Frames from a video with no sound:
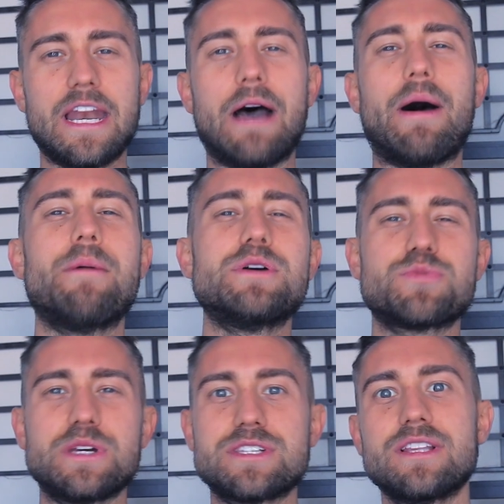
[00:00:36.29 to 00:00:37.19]
Now I
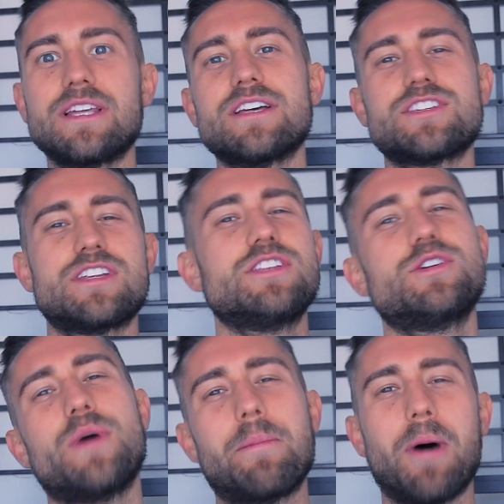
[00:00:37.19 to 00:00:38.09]
was recently listening
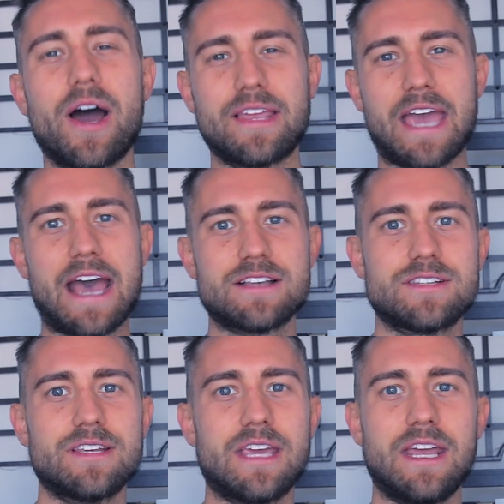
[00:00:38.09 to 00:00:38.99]
to a
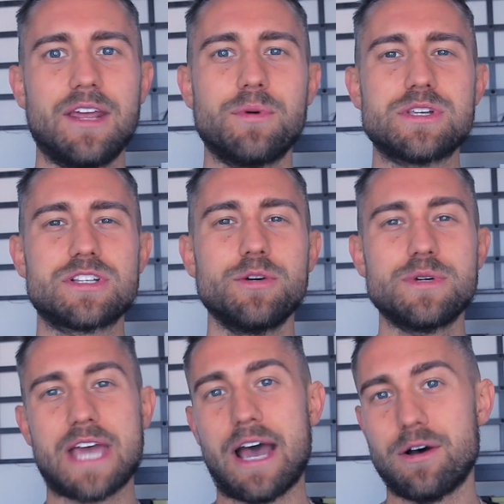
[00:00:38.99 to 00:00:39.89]
podcast and it was
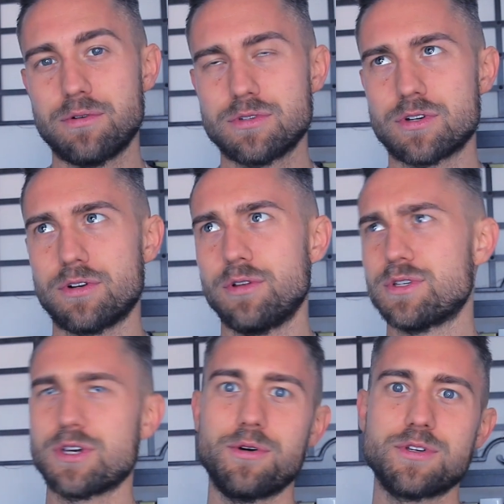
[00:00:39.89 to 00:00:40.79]
Lewis Howes or
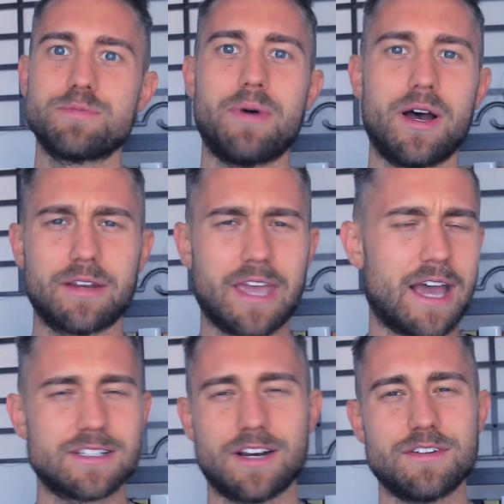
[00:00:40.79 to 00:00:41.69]
Lewis Howes
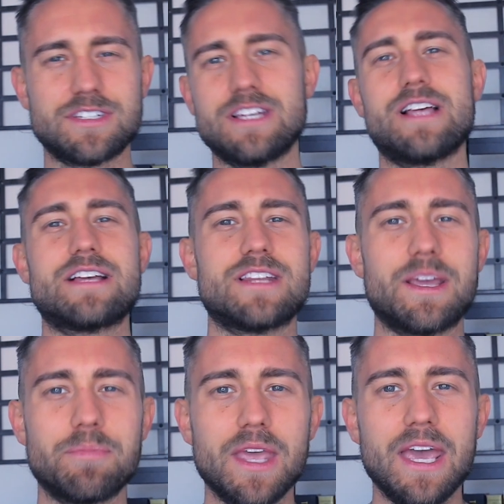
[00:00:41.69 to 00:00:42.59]
podcast, however you say his last
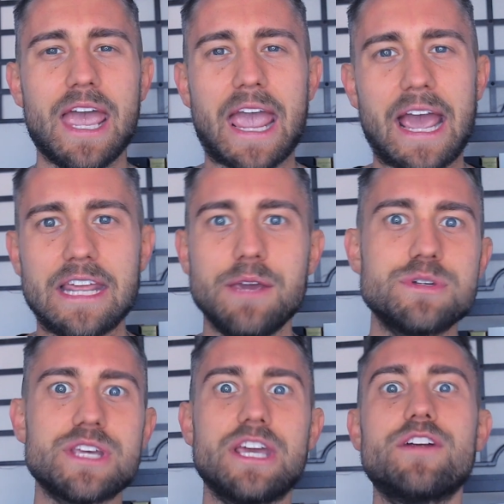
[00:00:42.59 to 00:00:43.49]
name, and he
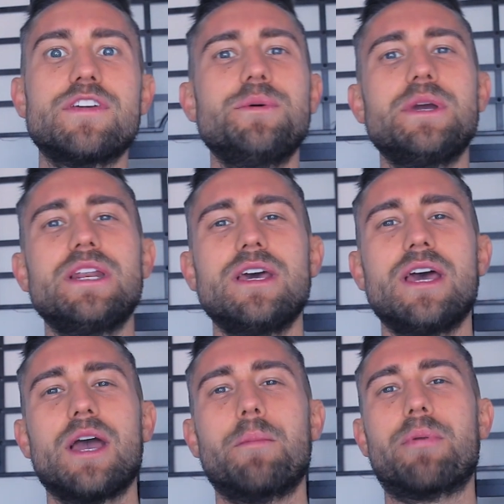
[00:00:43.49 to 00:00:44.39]
was interviewing
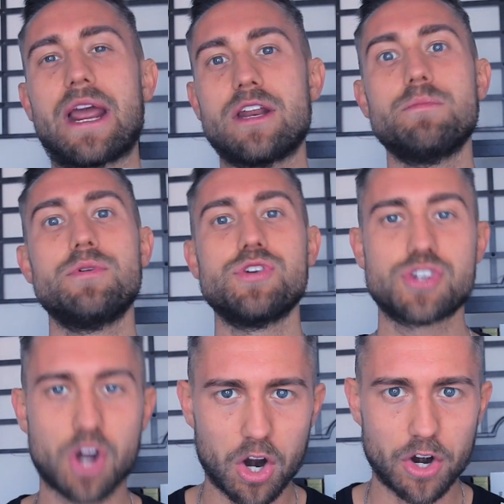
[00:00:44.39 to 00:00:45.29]
Brandon
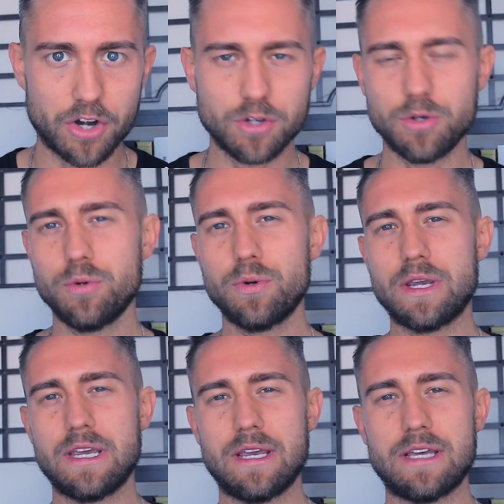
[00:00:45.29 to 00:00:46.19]
Bouchard, who
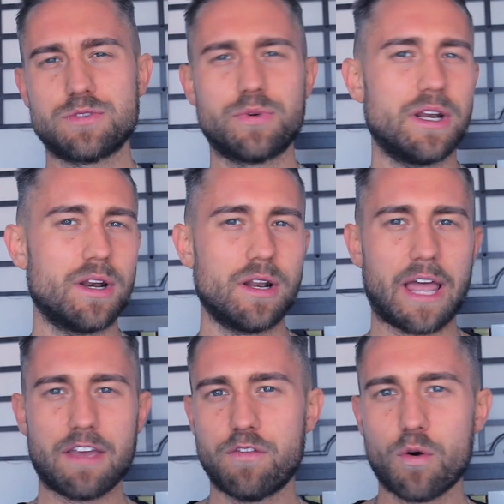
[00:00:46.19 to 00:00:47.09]
has written
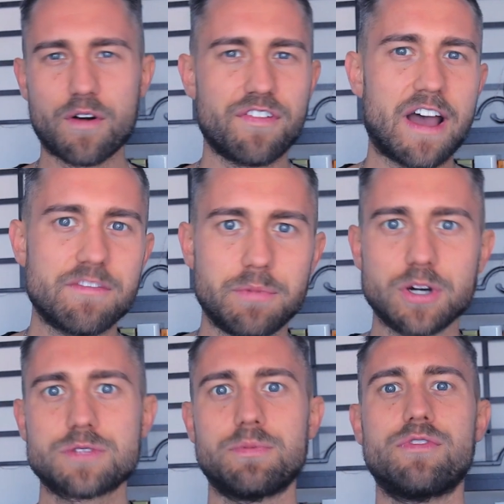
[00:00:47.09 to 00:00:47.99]
like four or five
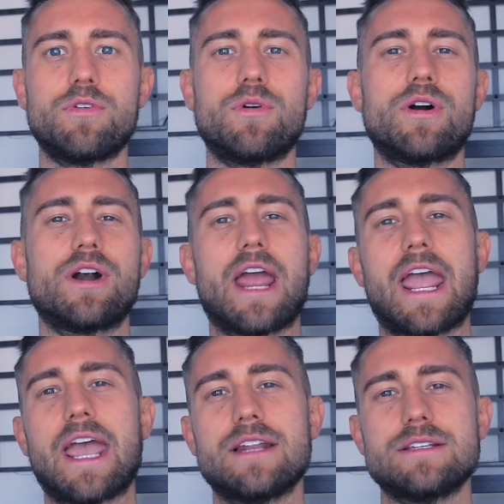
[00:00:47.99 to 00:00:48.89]
books before,
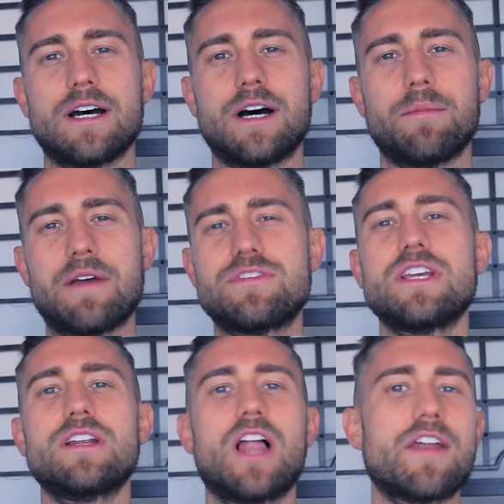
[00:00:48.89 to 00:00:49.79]
and um, I've
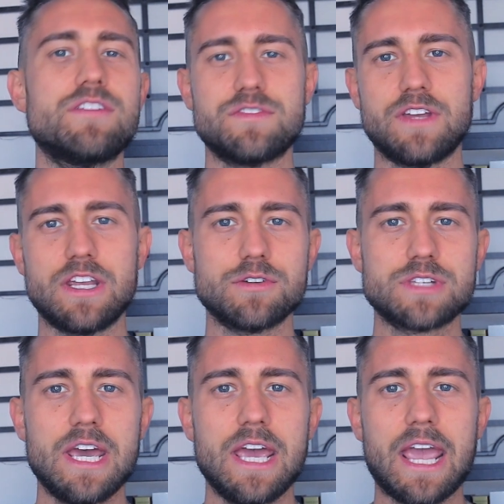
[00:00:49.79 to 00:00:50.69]
seen a lot of his
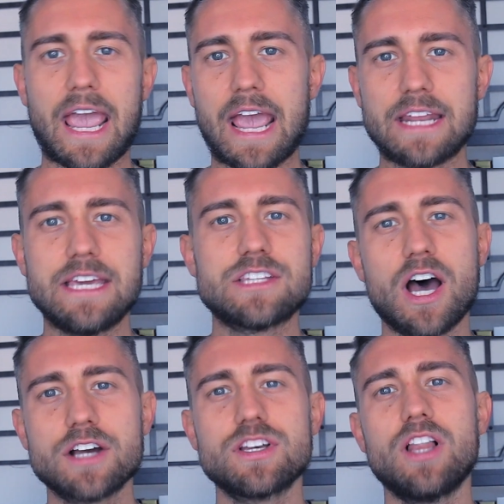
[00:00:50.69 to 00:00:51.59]
videos, and he
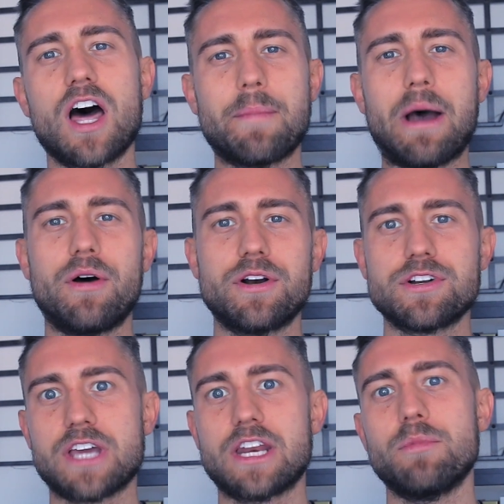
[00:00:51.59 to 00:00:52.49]
talks a lot about
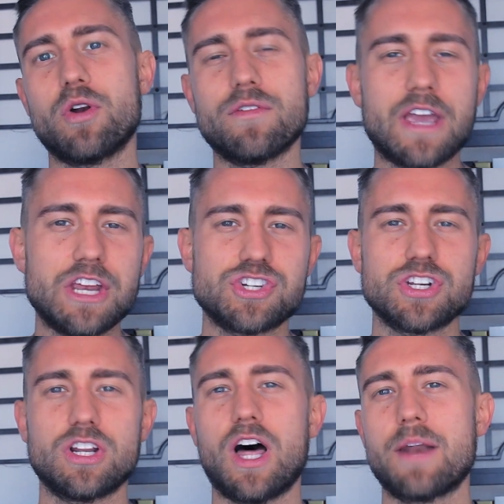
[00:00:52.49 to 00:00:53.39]
understanding
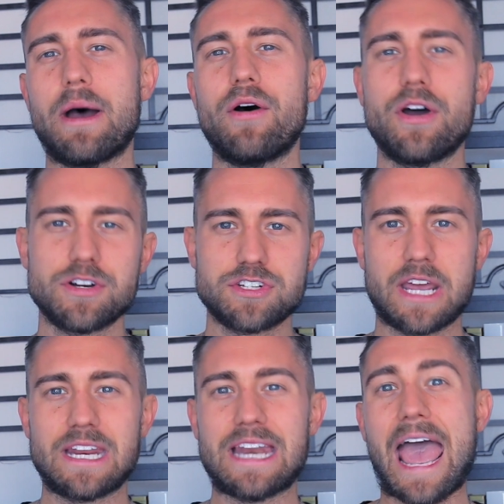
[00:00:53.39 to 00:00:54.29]
motivation, a lot about
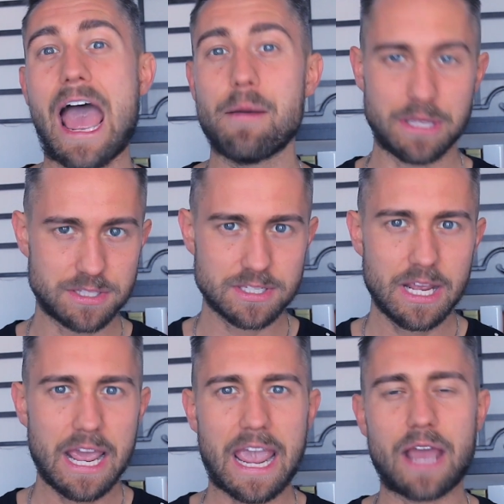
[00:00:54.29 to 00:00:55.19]
understanding habits,
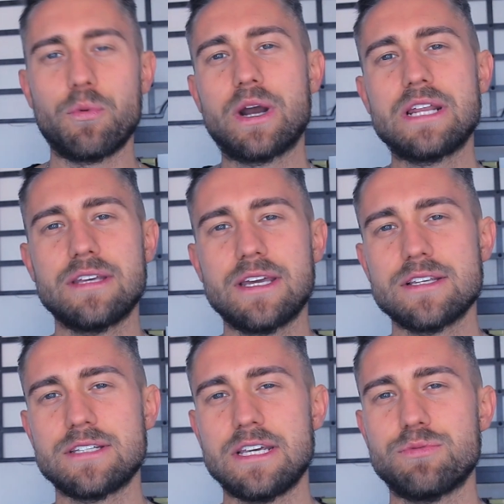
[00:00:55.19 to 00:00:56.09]
and what he did
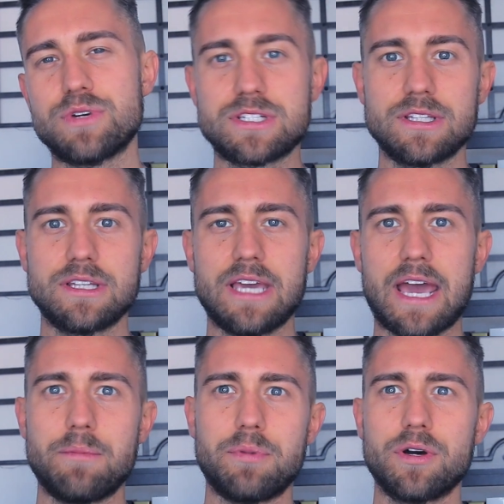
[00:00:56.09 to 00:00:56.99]
is he recently
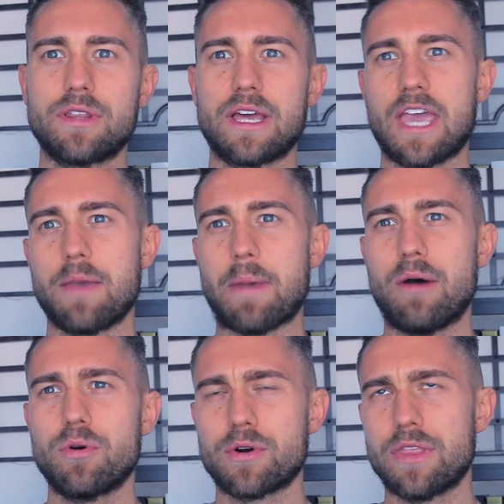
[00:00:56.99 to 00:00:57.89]
had a book that came
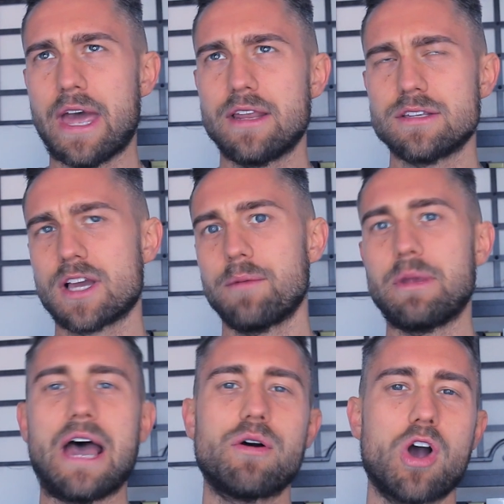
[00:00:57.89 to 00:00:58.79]
out, or that is
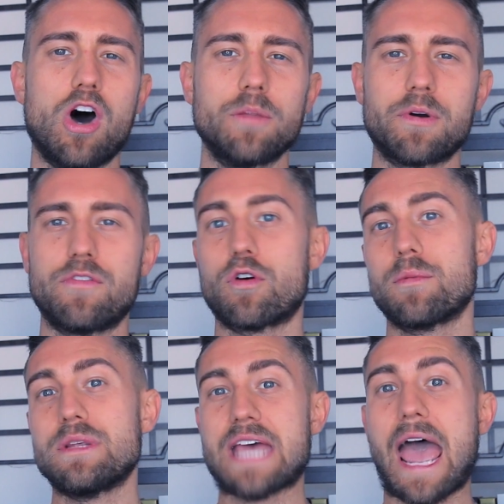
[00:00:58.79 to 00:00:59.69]
coming out, called
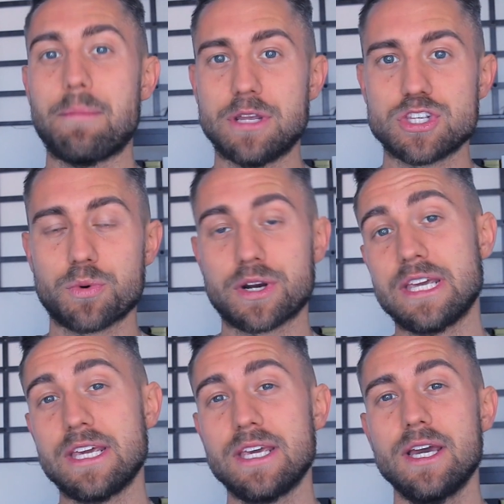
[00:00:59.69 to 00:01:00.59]
Performance Habits, where
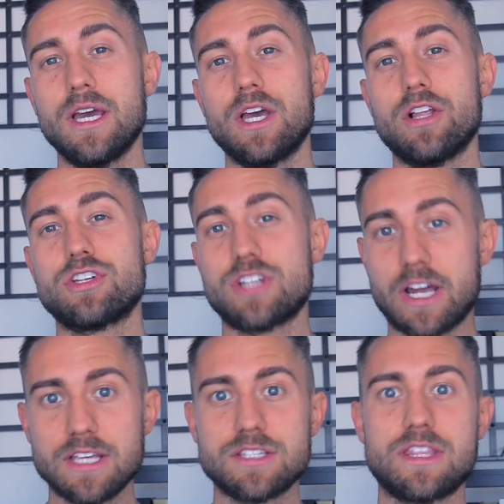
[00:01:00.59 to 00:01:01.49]
he
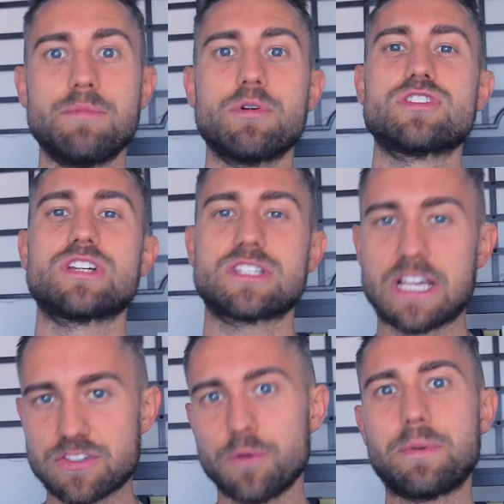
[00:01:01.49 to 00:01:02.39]
studies the most
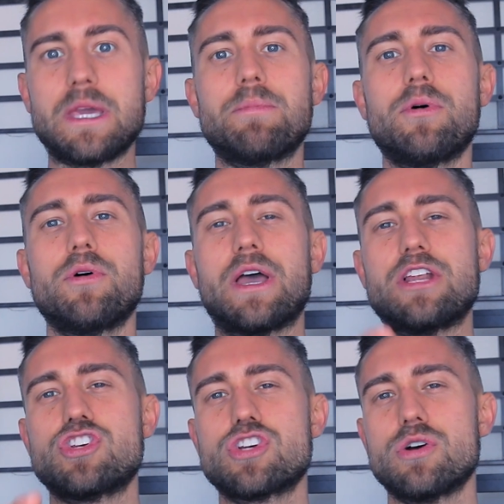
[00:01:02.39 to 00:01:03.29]
successful people
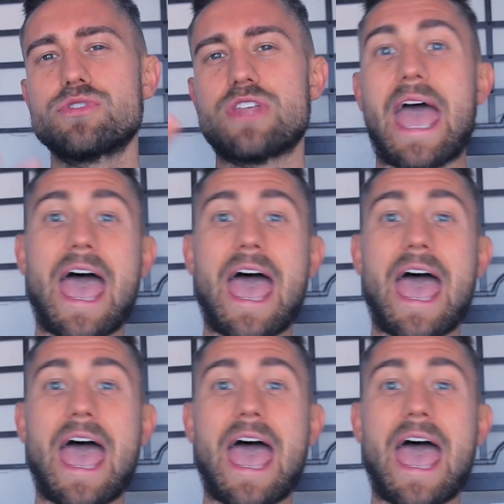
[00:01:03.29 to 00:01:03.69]
and shows the